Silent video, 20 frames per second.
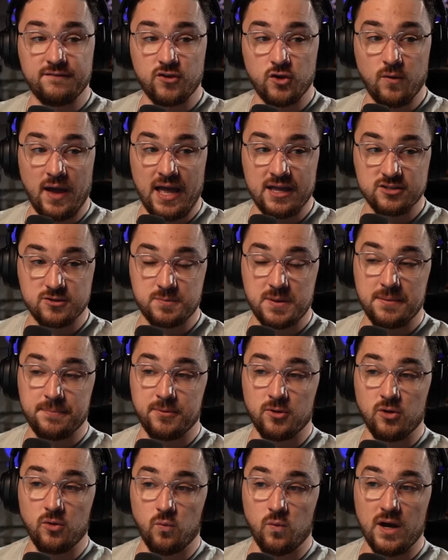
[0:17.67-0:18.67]
you ask
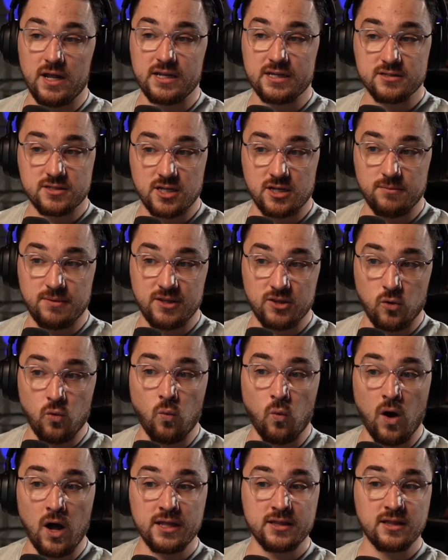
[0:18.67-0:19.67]
people what is going to be the
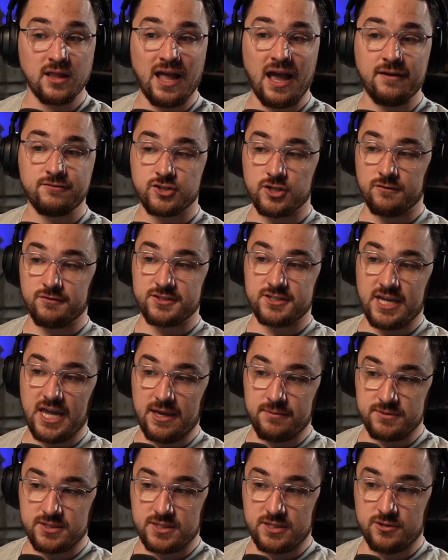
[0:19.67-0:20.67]
one live service
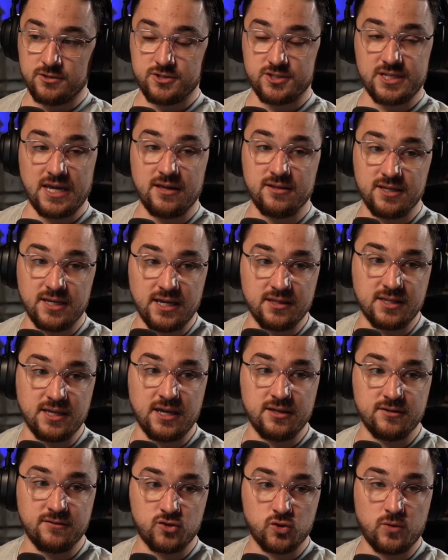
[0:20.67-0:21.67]
game still standing at the
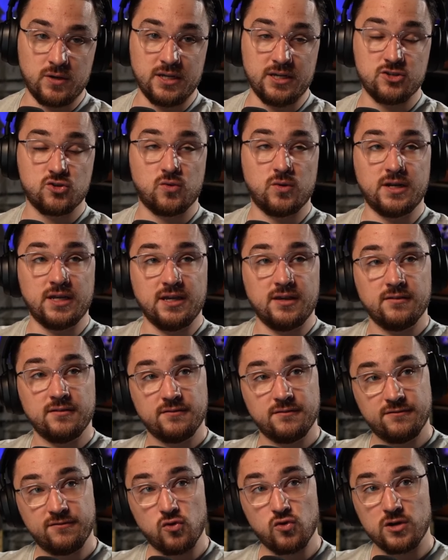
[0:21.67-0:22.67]
end of
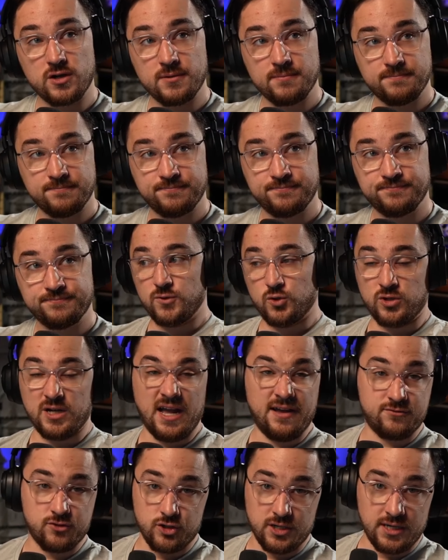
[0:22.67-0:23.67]
2024, or
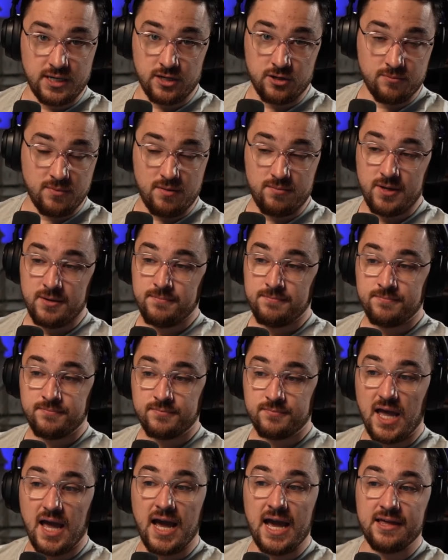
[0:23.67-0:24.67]
after a year maybe,
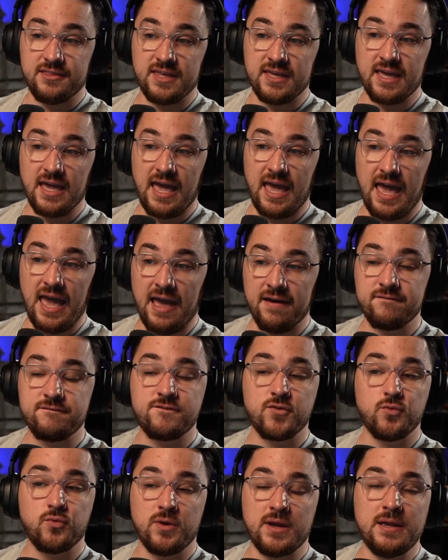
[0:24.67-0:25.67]
I think
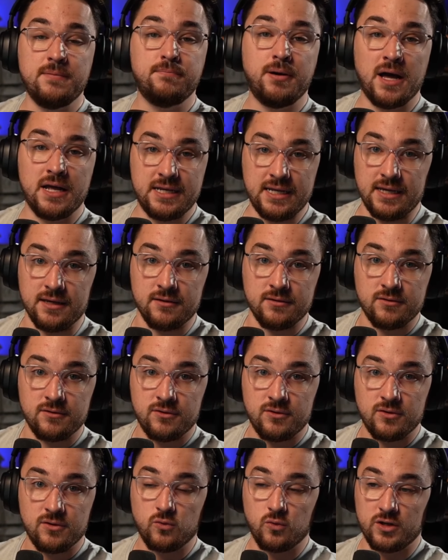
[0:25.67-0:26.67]
everybody
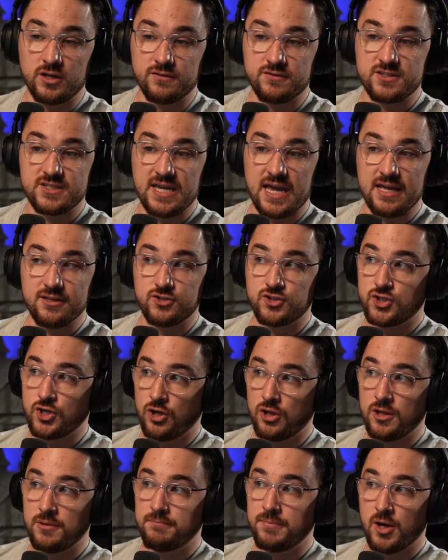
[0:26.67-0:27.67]
would have said
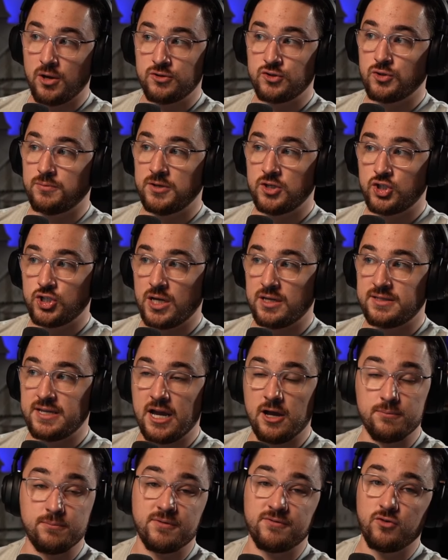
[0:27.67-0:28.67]
Skull and Bones will be shut
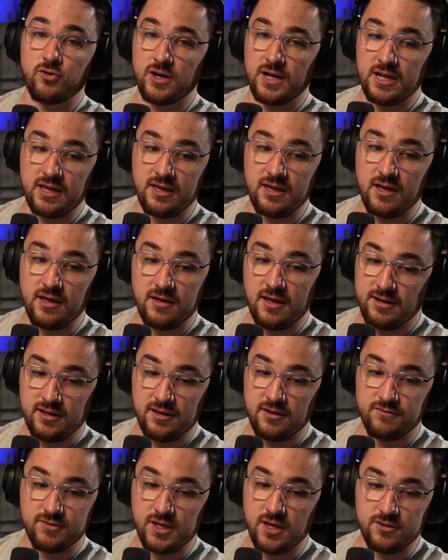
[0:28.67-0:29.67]
down before any
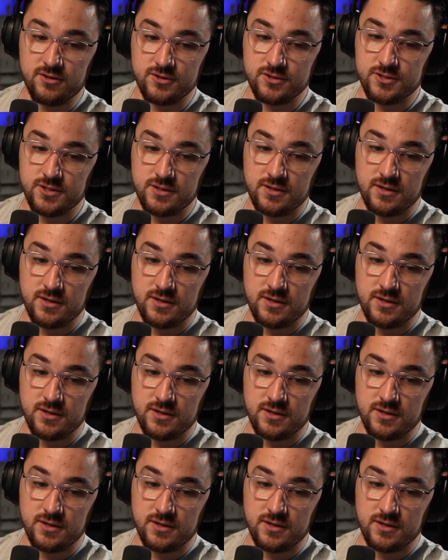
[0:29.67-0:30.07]
of the others.